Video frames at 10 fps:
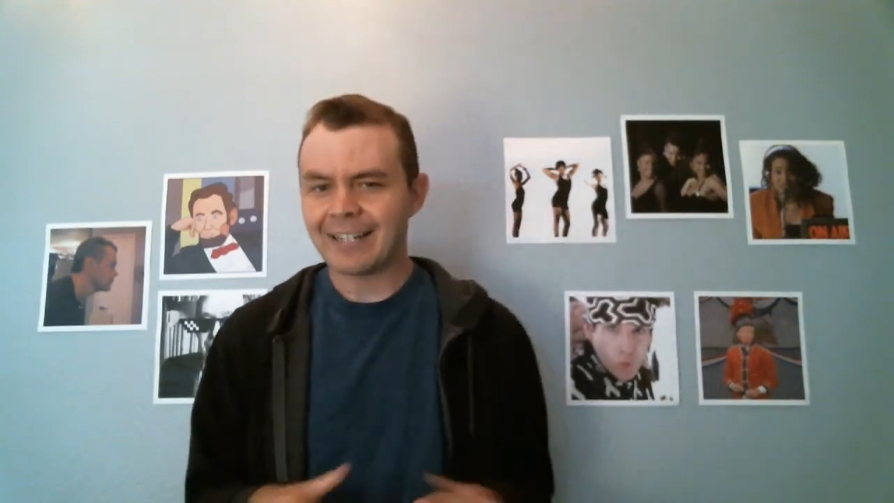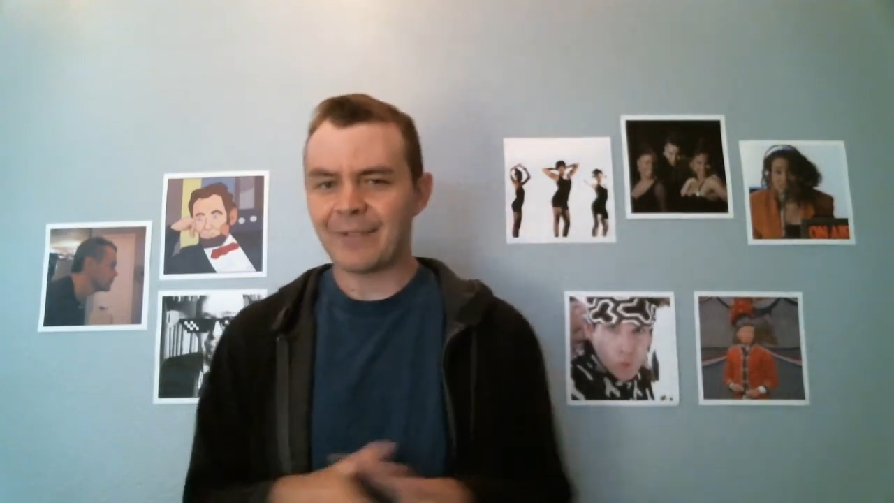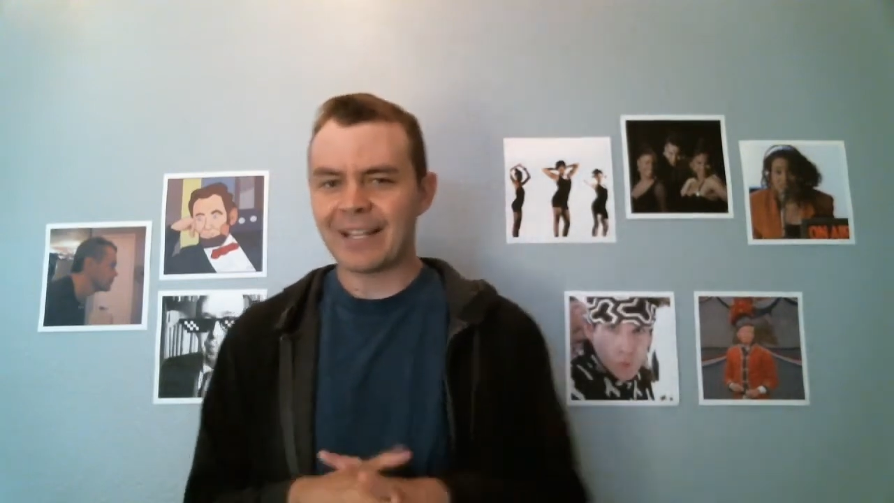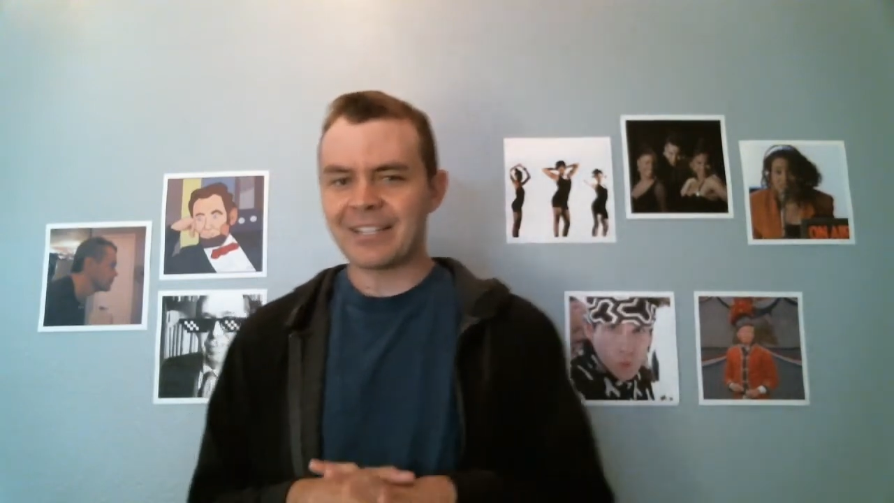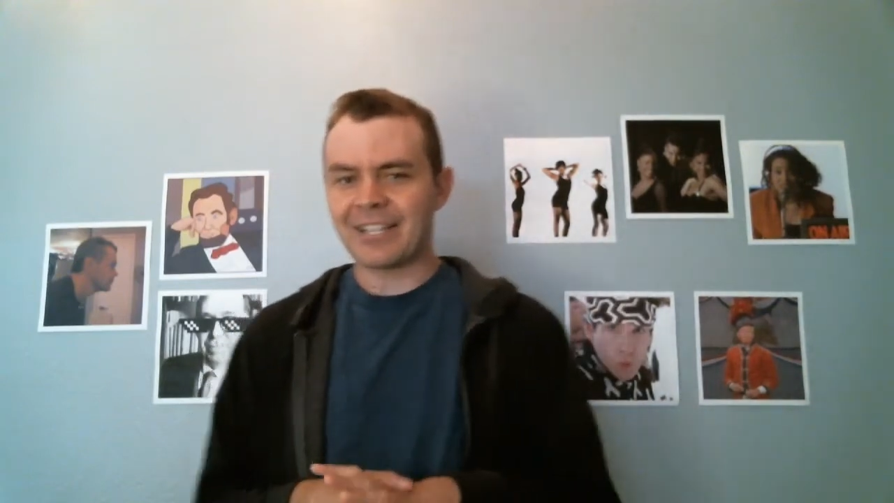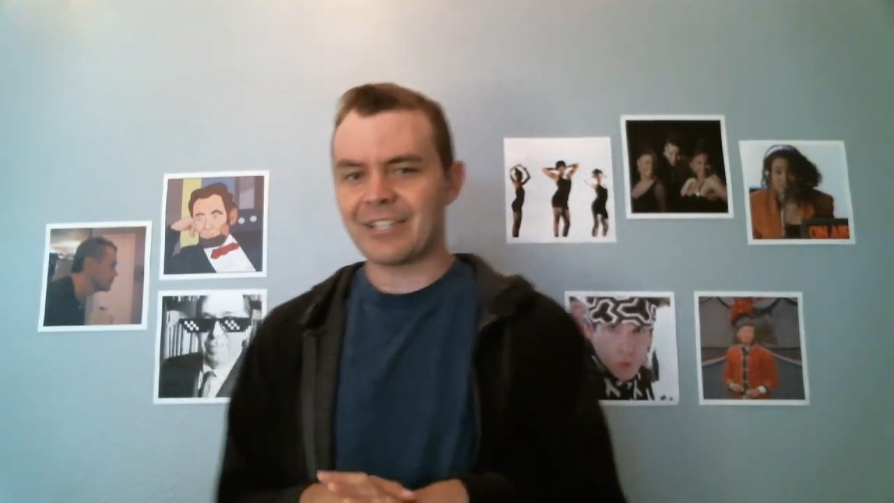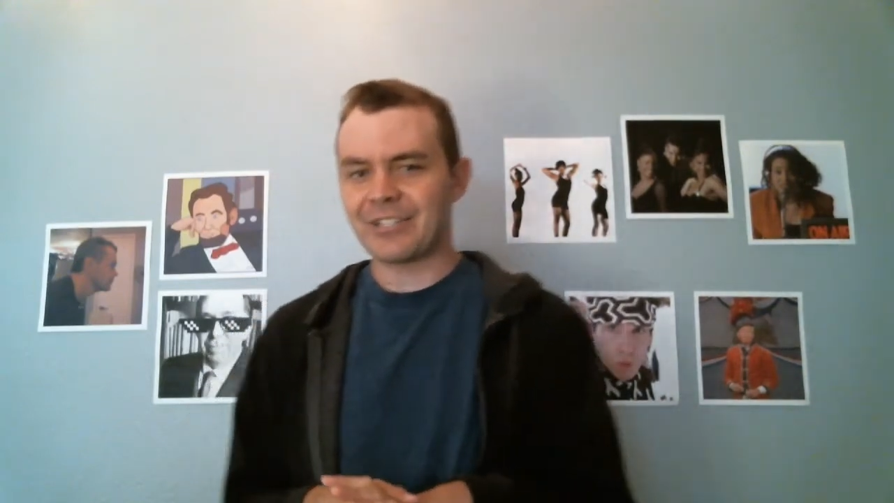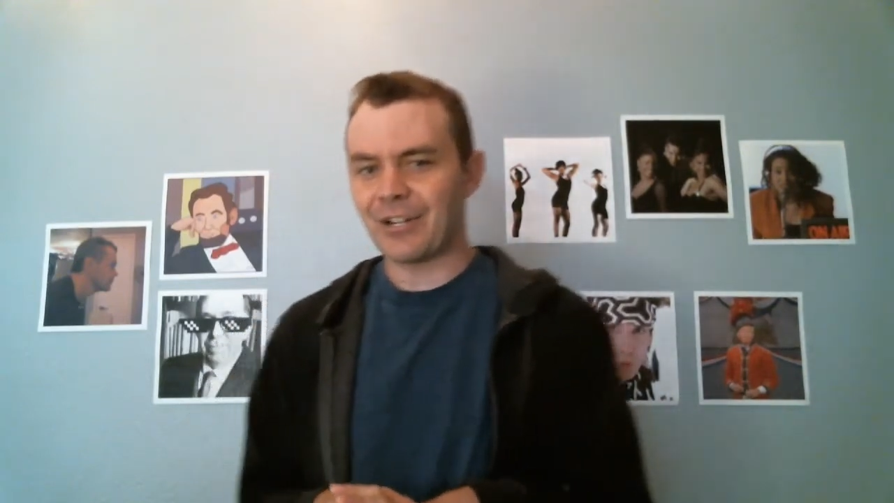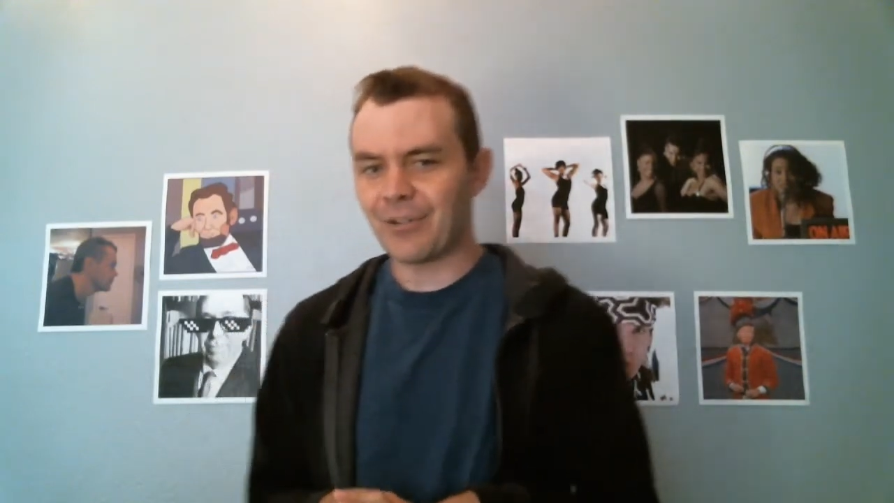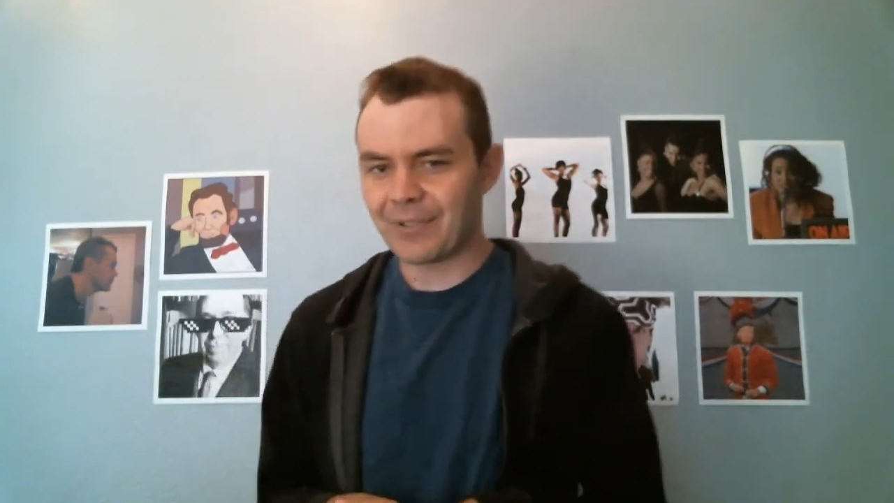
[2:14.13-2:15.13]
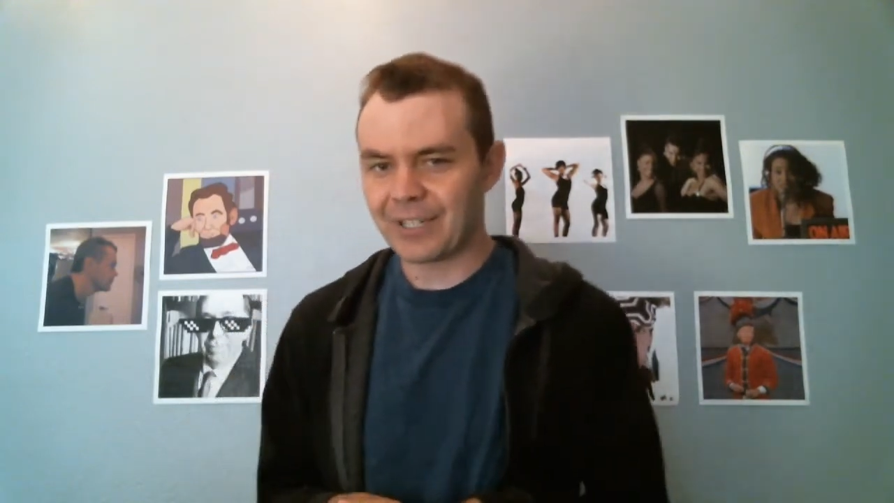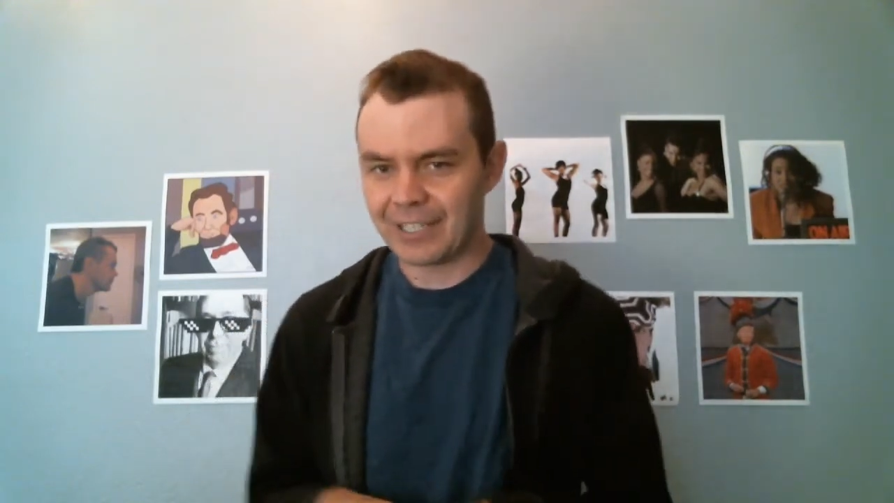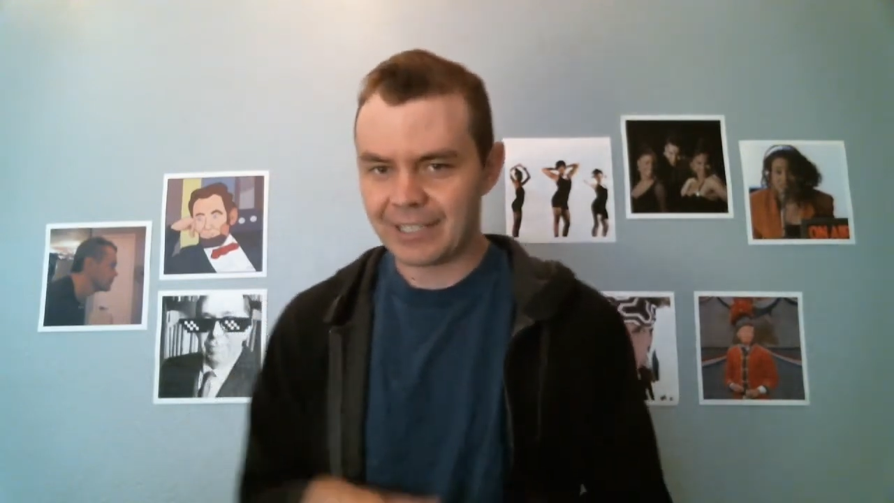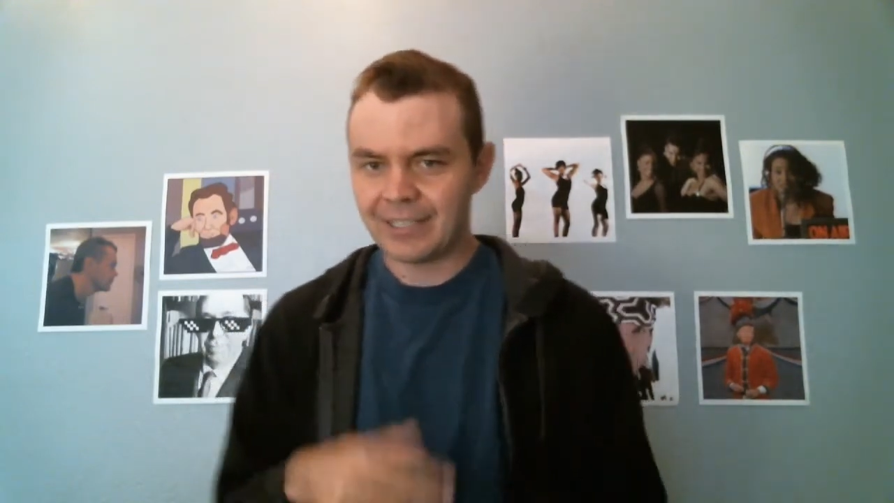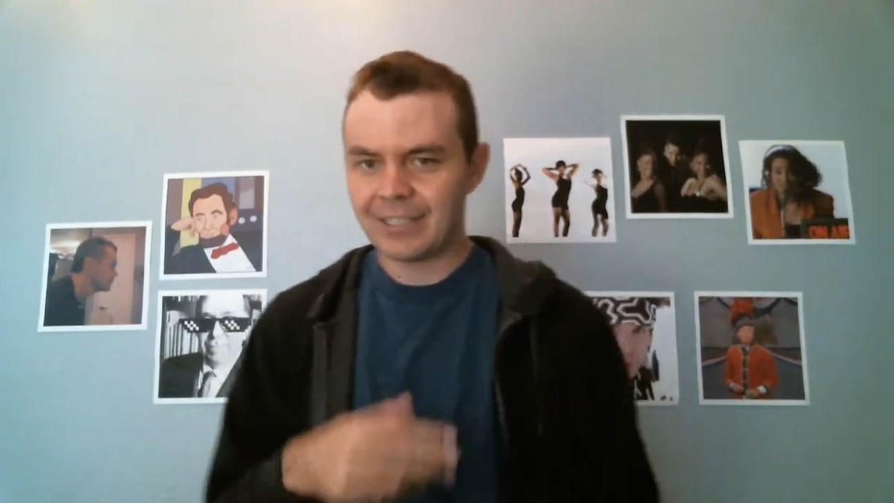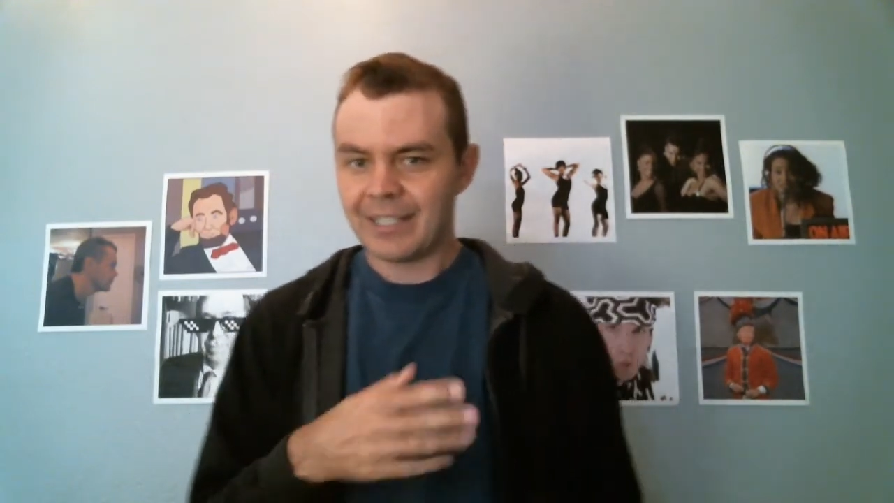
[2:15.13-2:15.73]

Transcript: advantage over,